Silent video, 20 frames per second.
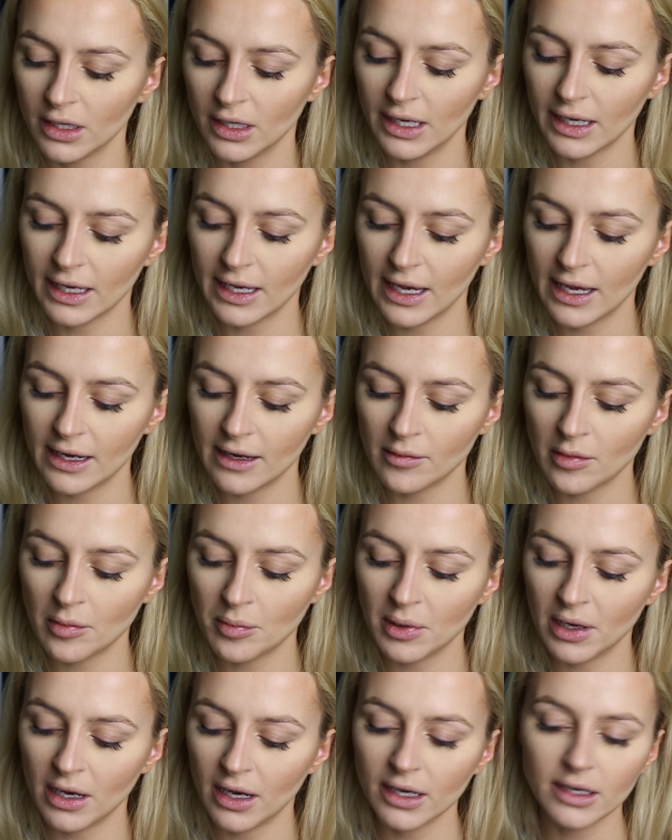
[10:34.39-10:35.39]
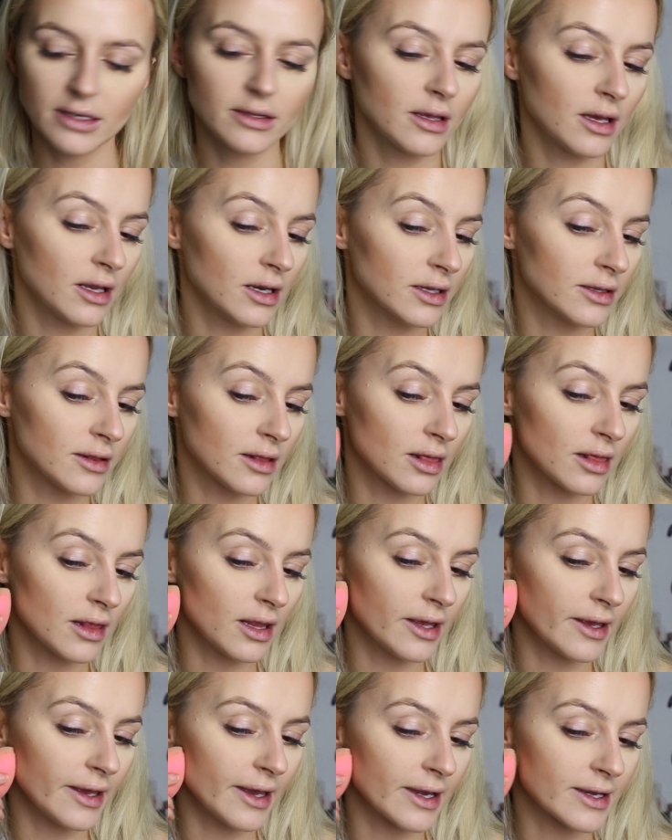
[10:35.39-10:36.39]
Again, I'm applying a little
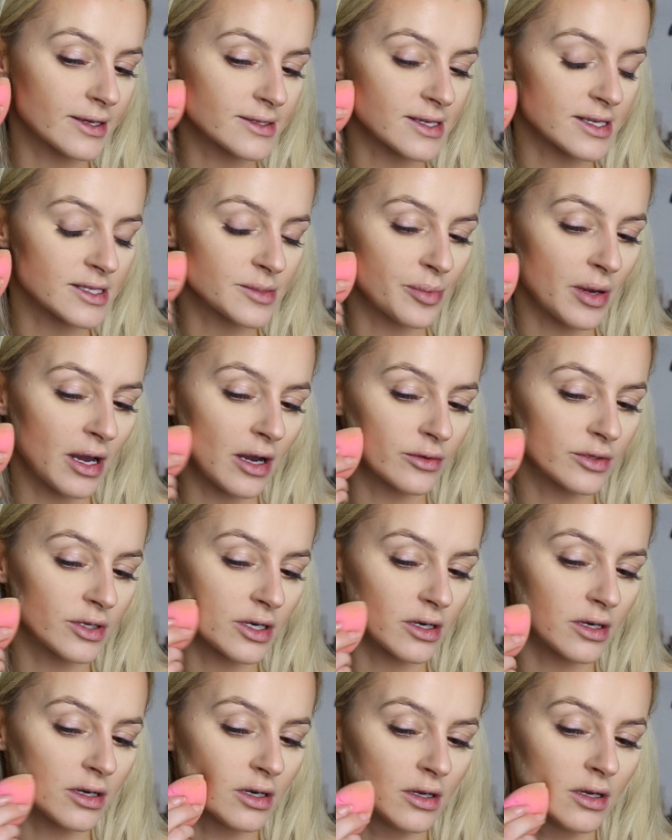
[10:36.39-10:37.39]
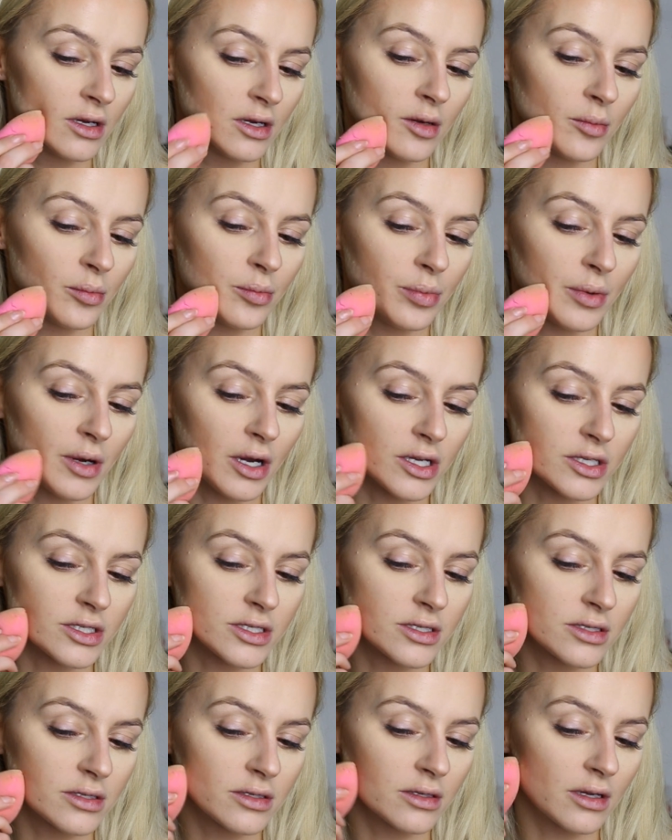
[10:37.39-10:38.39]
excess powder,
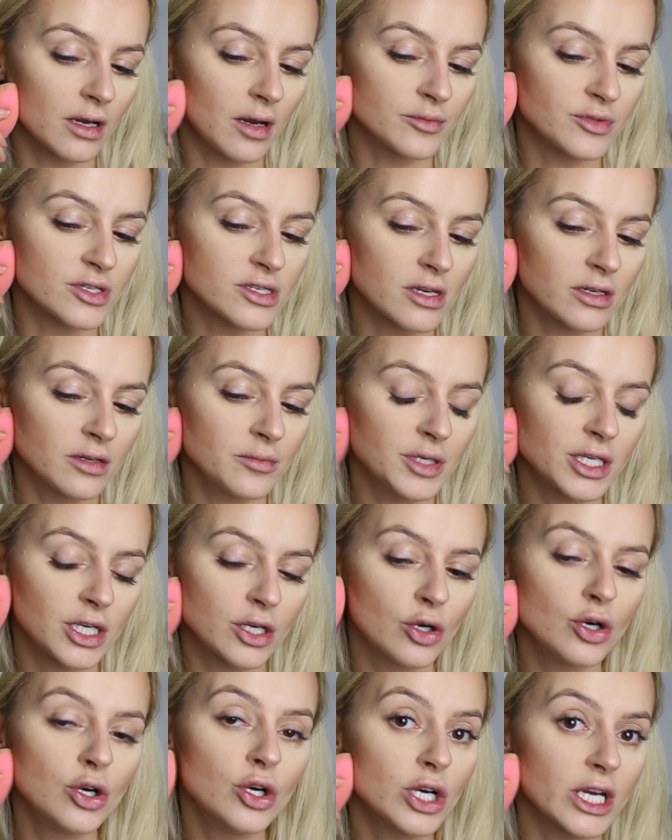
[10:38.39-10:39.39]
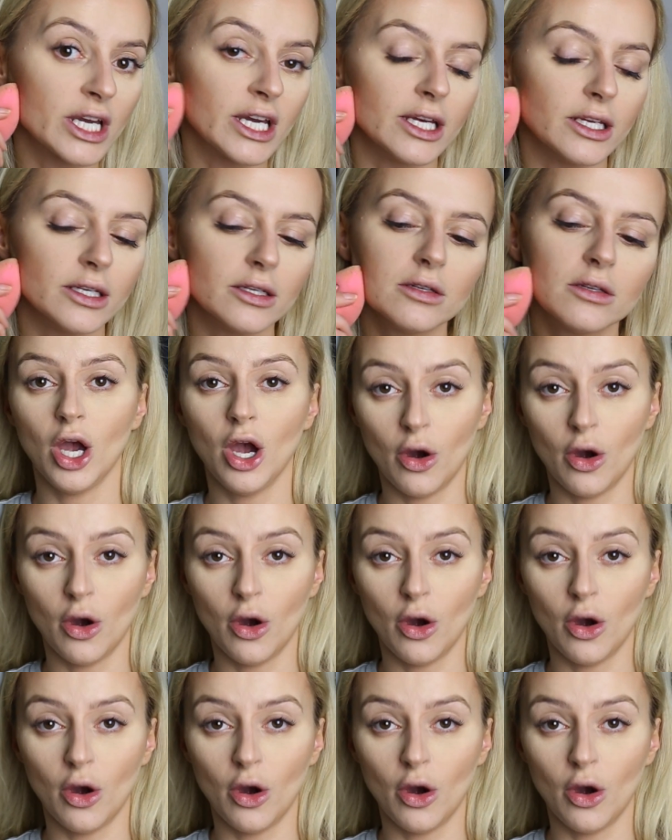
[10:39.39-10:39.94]
but I'm just going to be cooking.